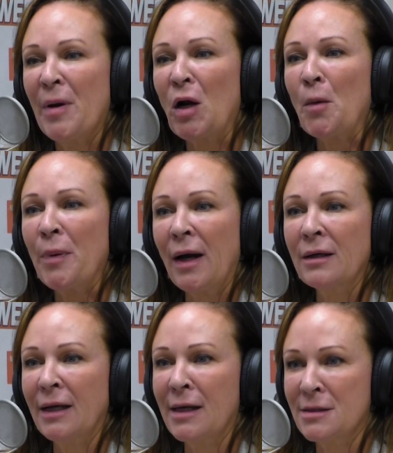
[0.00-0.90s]
But our
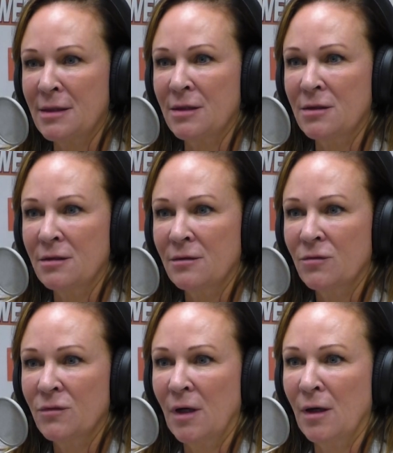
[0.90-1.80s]
podcast is
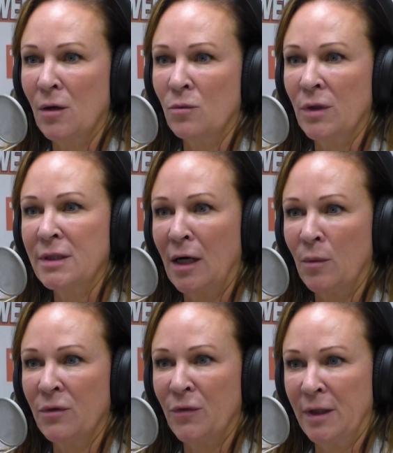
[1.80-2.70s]
Retire
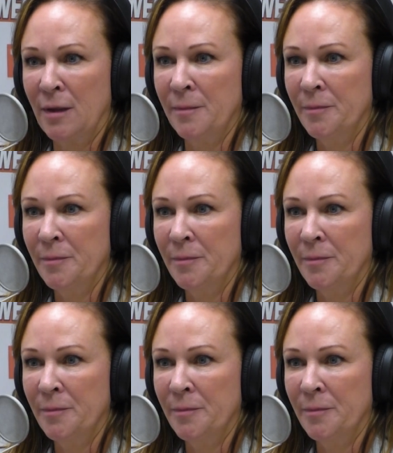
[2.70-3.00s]
with Freedom.